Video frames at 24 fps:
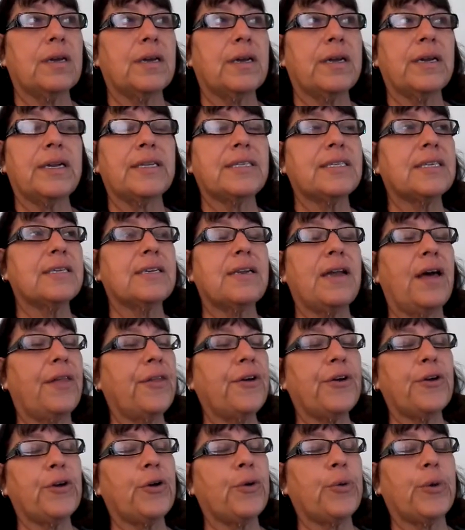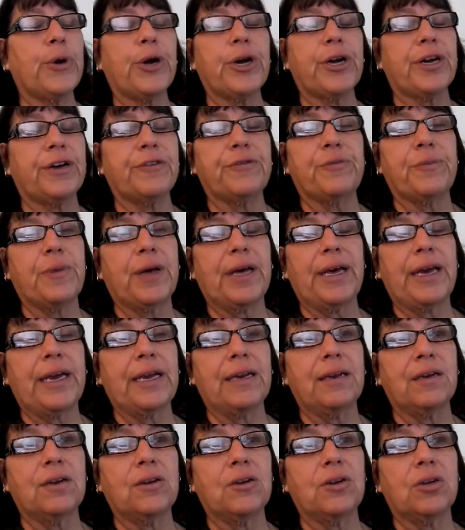it's another quirk of
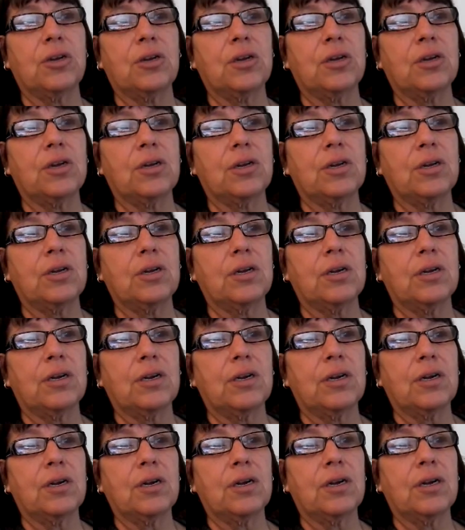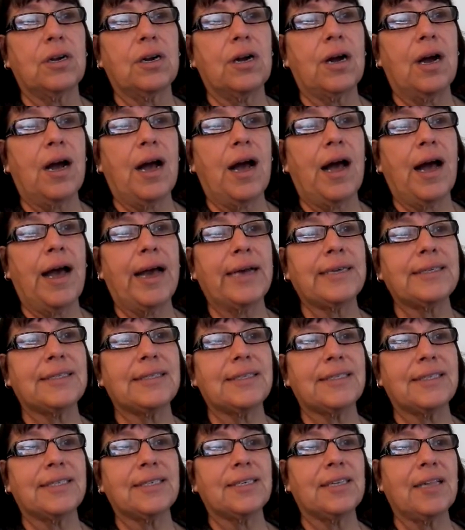mine. I
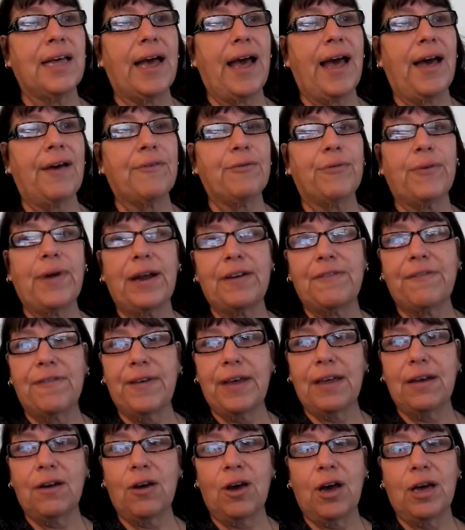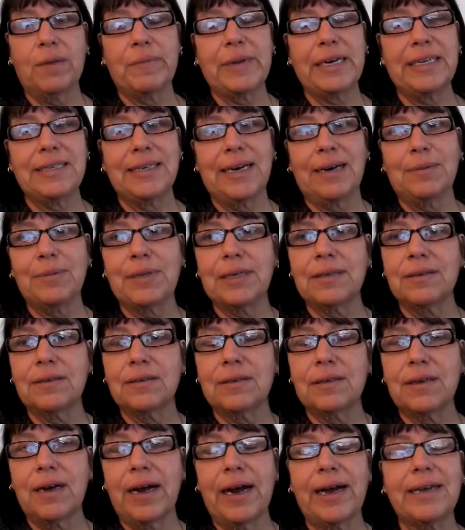still have Redfin on my tablet.
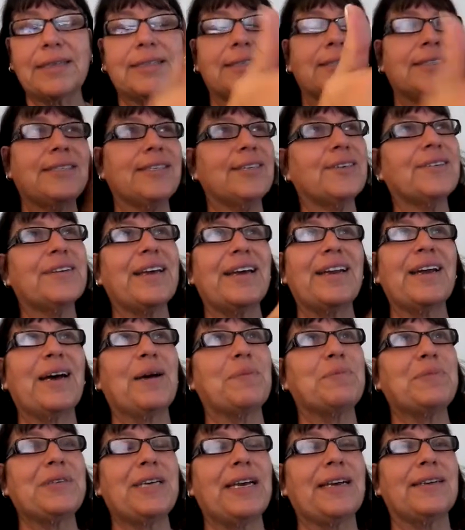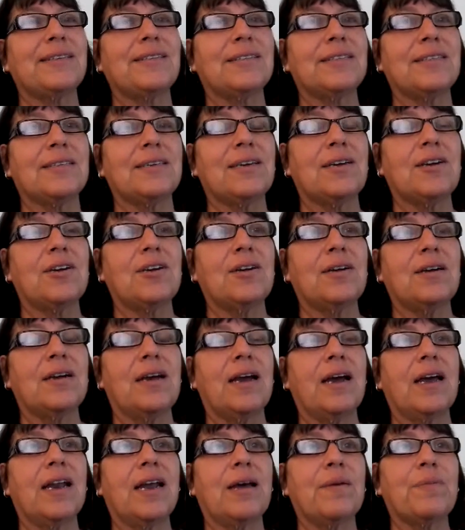I still get updates.
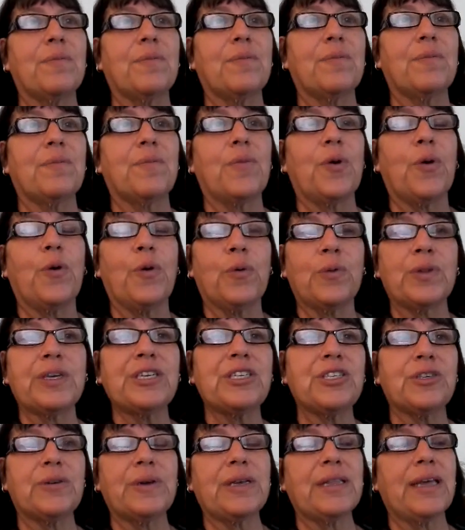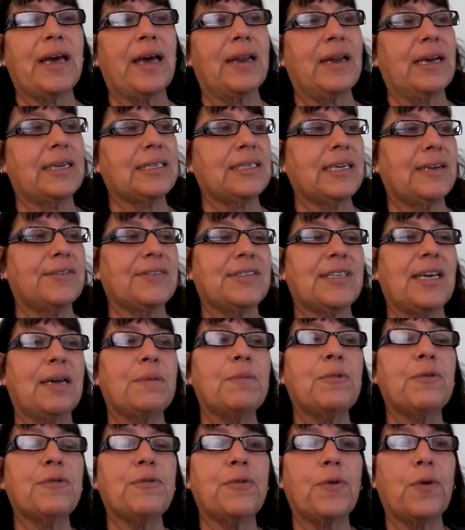And I'm only doing that, as I've said
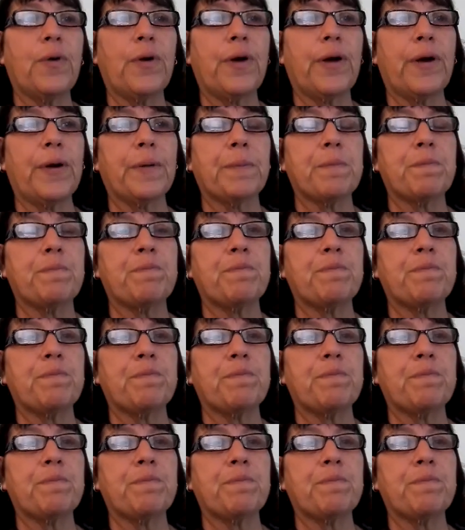before,